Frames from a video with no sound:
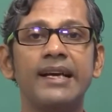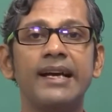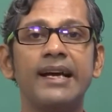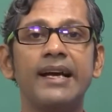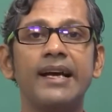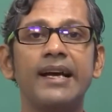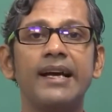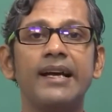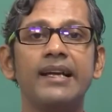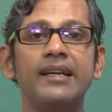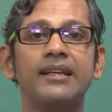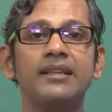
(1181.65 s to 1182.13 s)

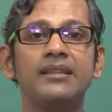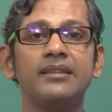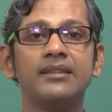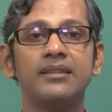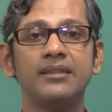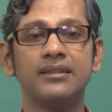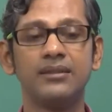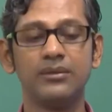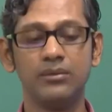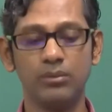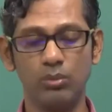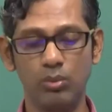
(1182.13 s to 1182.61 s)
and
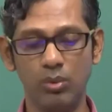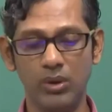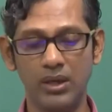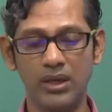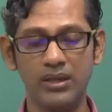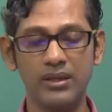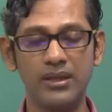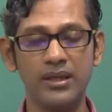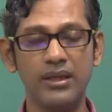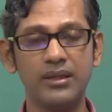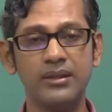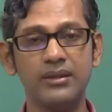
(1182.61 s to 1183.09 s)
what are
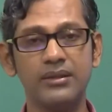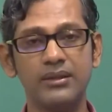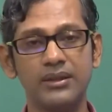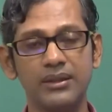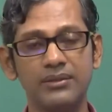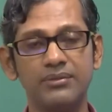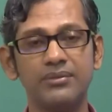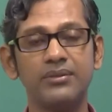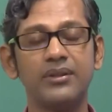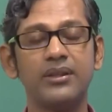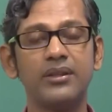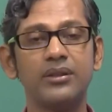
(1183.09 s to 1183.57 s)
the
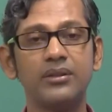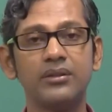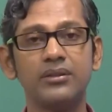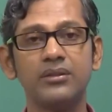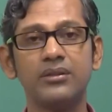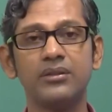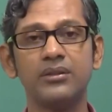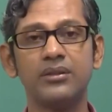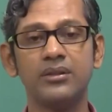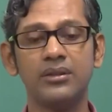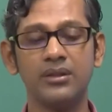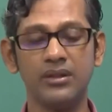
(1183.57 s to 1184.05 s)

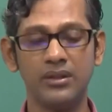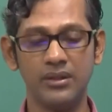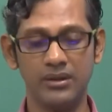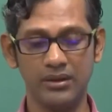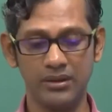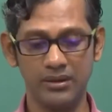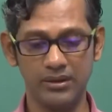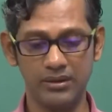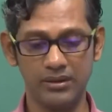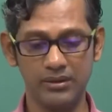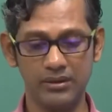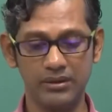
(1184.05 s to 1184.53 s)
different
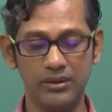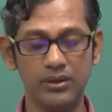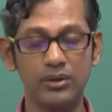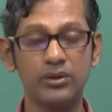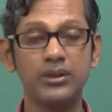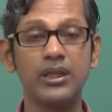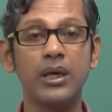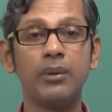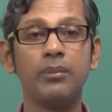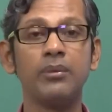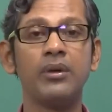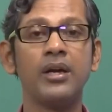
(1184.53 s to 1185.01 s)

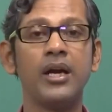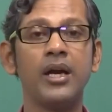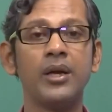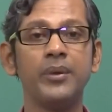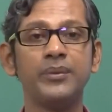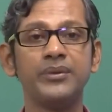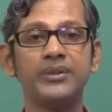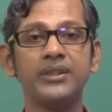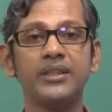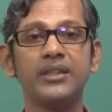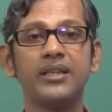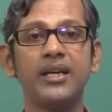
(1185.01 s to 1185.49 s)

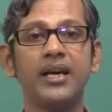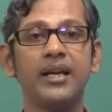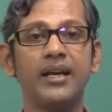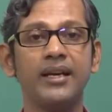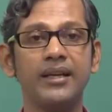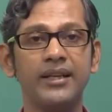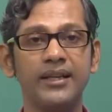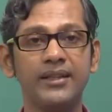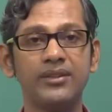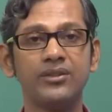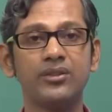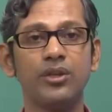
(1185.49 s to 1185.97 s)
thermodynamics and
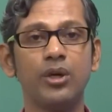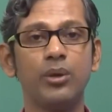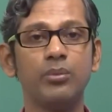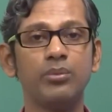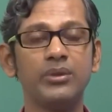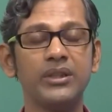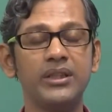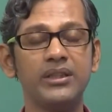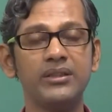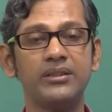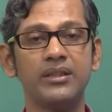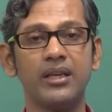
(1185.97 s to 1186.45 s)
kinetics of
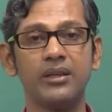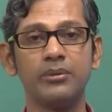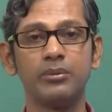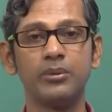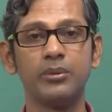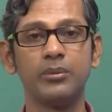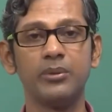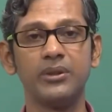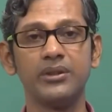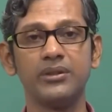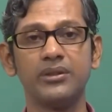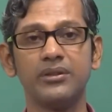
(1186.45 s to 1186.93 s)
these
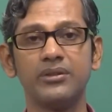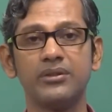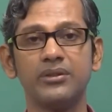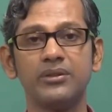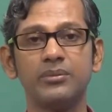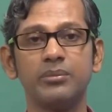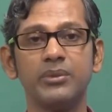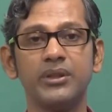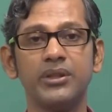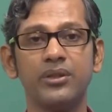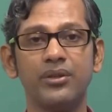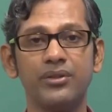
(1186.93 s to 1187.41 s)
transformations,
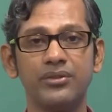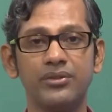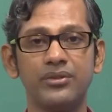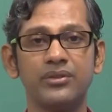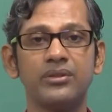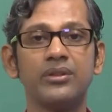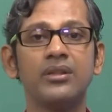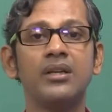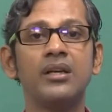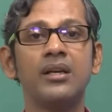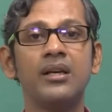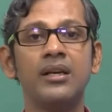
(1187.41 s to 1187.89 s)
because